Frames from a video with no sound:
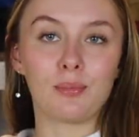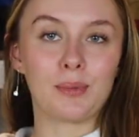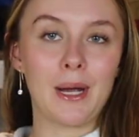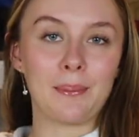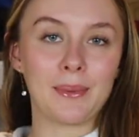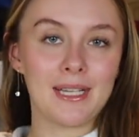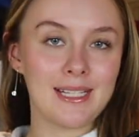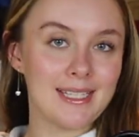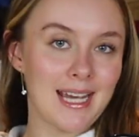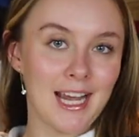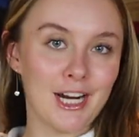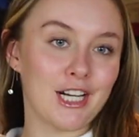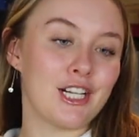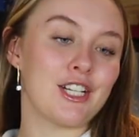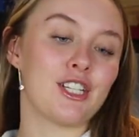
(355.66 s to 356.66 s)
prep
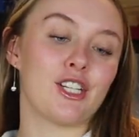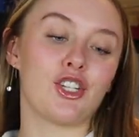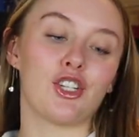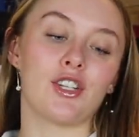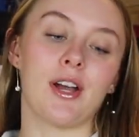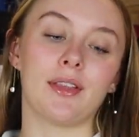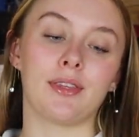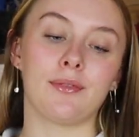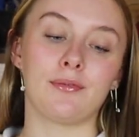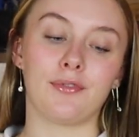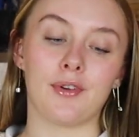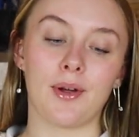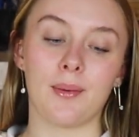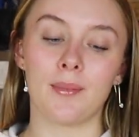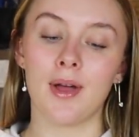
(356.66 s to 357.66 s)
containers. I just got them
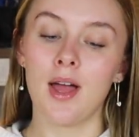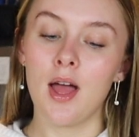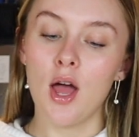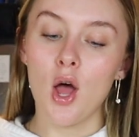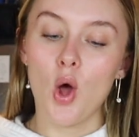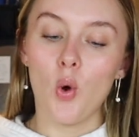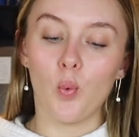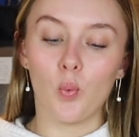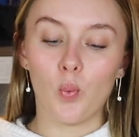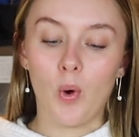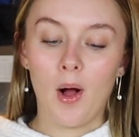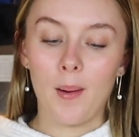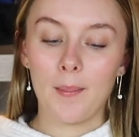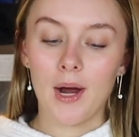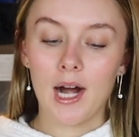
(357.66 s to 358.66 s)
from
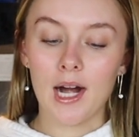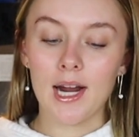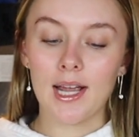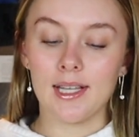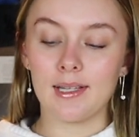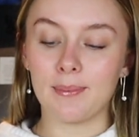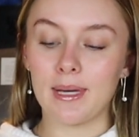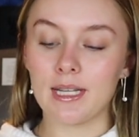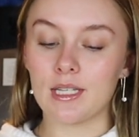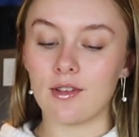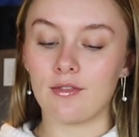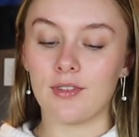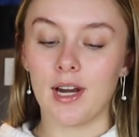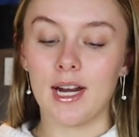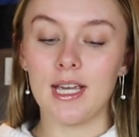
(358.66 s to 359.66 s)
Walmart, and it makes it
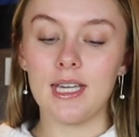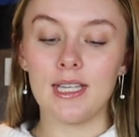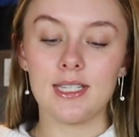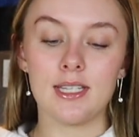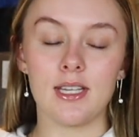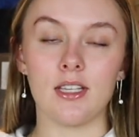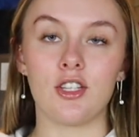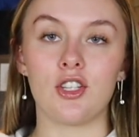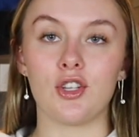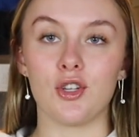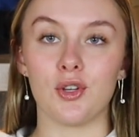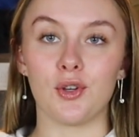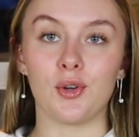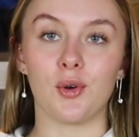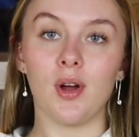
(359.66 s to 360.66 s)
very easy
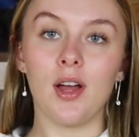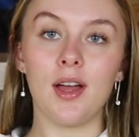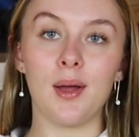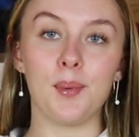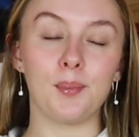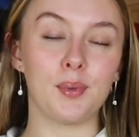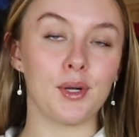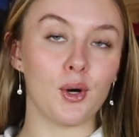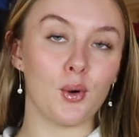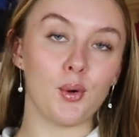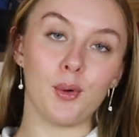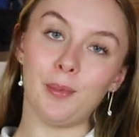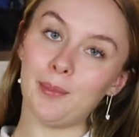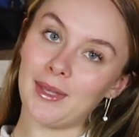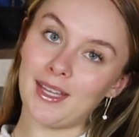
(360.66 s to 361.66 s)
to put a
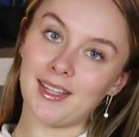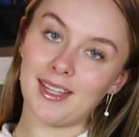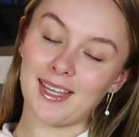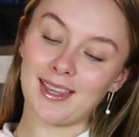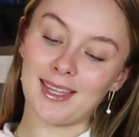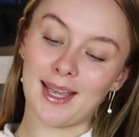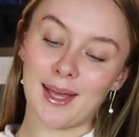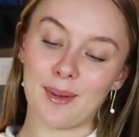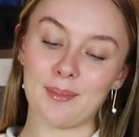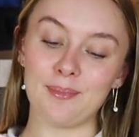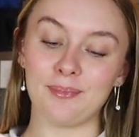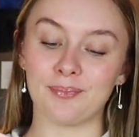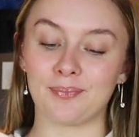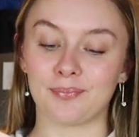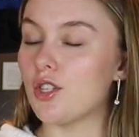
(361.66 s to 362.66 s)
whole meal in them.
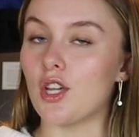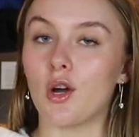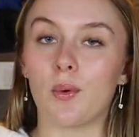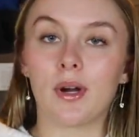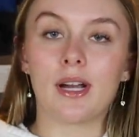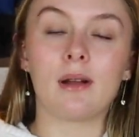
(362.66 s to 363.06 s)
So we're